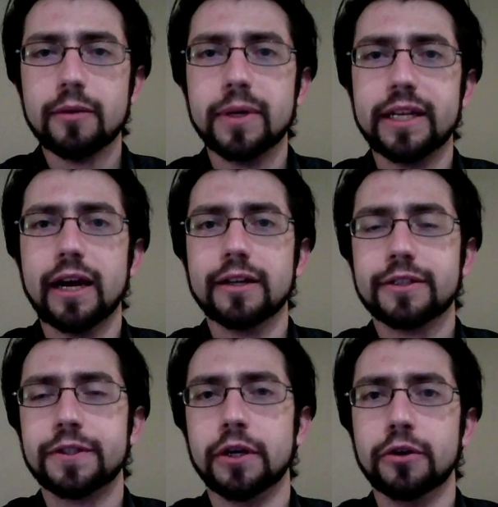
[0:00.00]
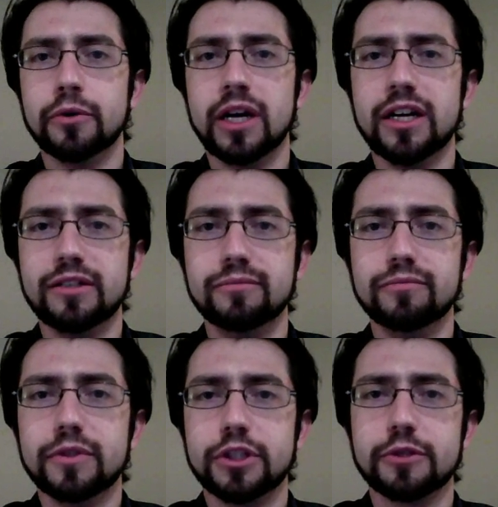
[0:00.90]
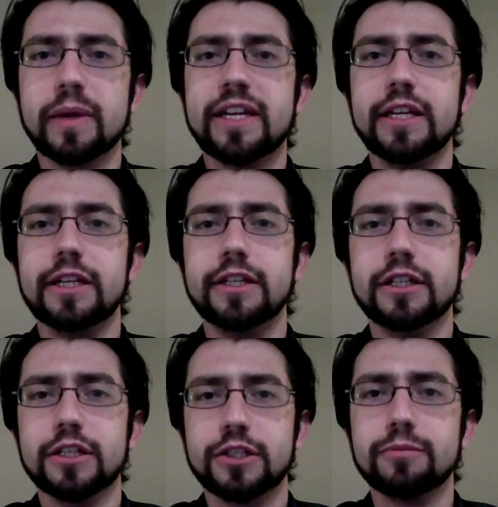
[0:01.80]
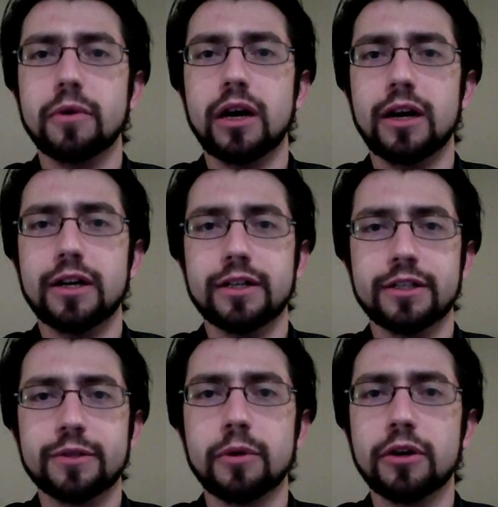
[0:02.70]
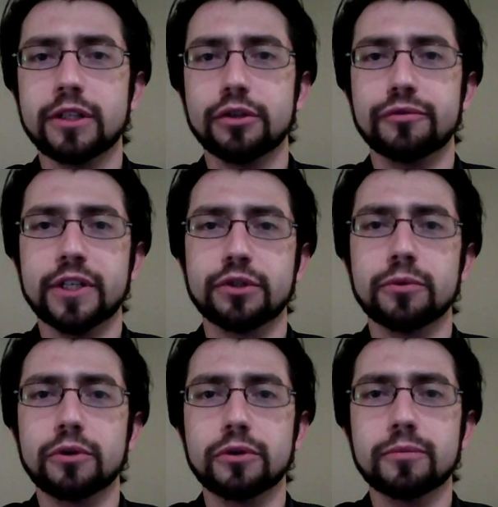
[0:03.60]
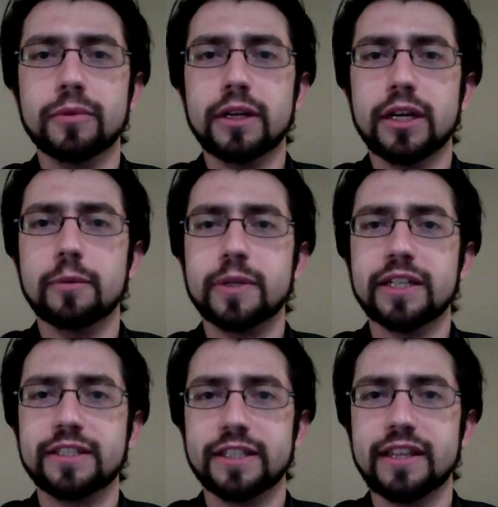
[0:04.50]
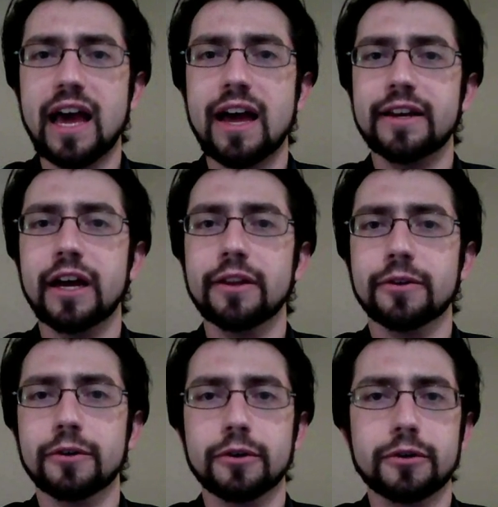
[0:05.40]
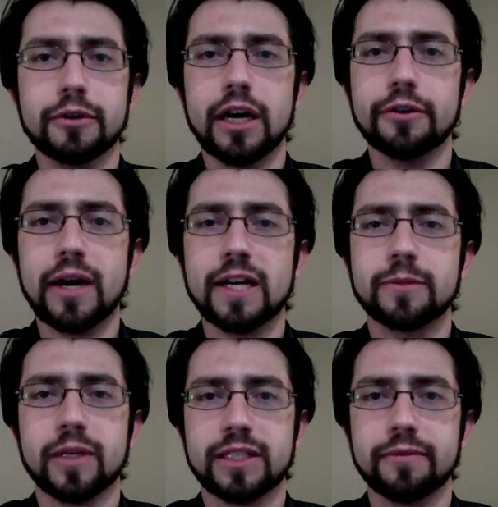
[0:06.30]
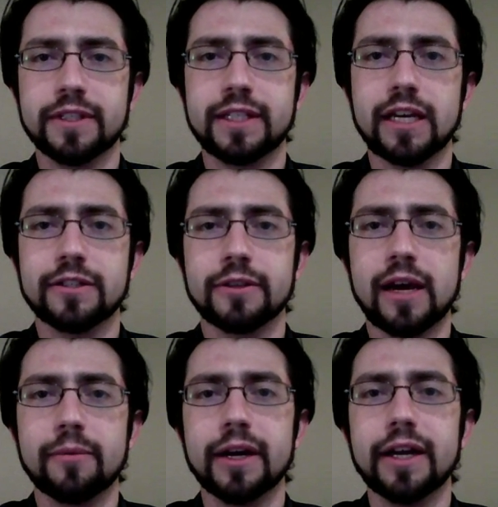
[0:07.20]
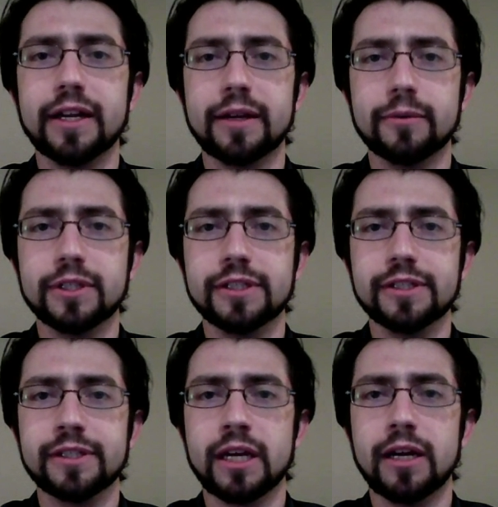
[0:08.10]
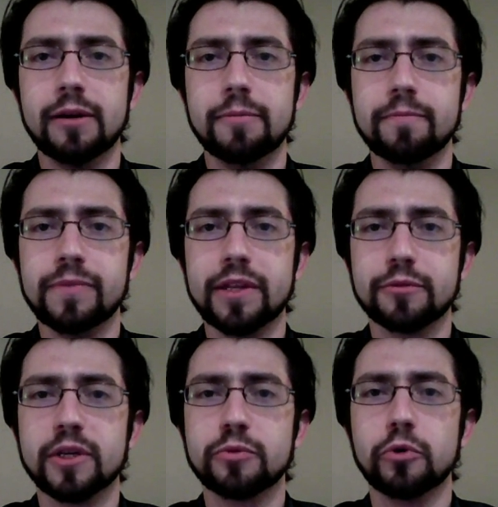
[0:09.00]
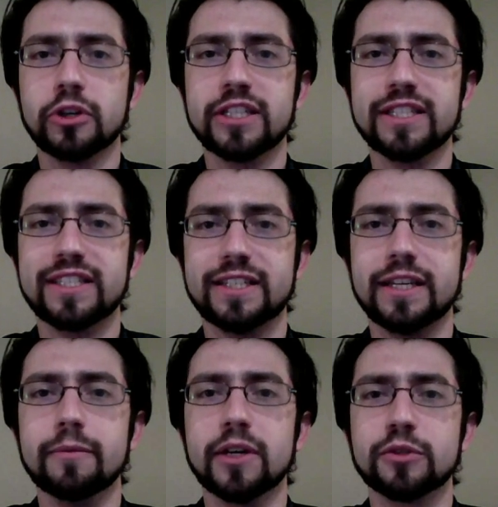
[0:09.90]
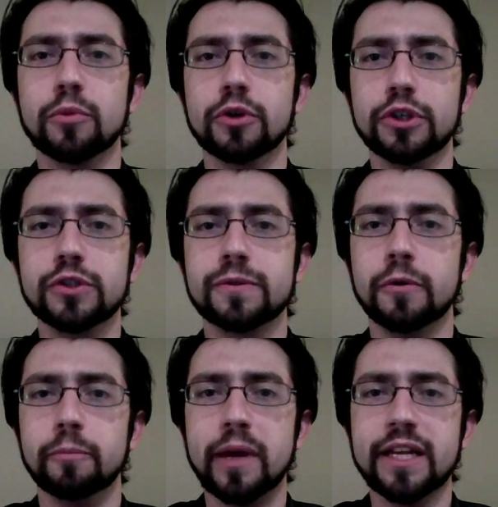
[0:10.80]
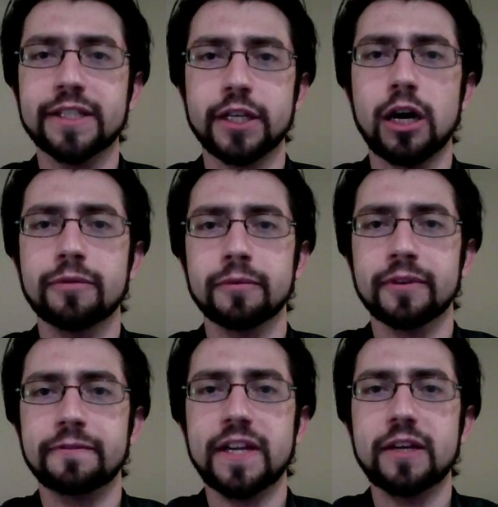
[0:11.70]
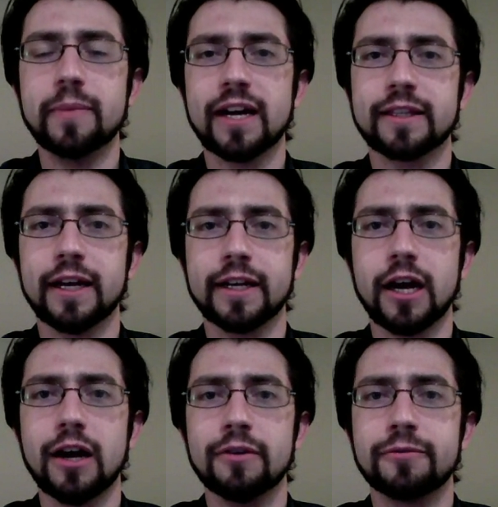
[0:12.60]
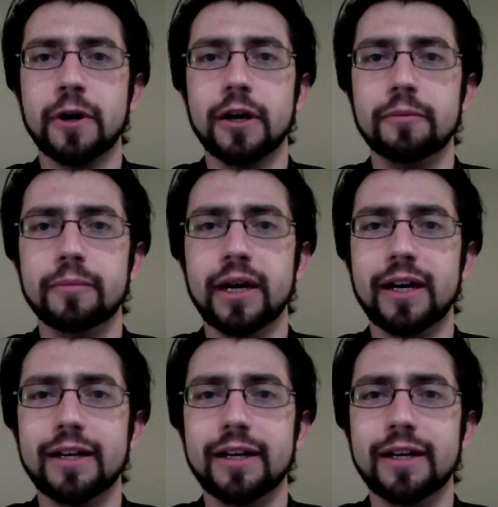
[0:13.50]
But yeah, so just making small little visual updates to that and other aspects of the site, so that way it was much more consistent, much more useful, based off of the feedback that I got from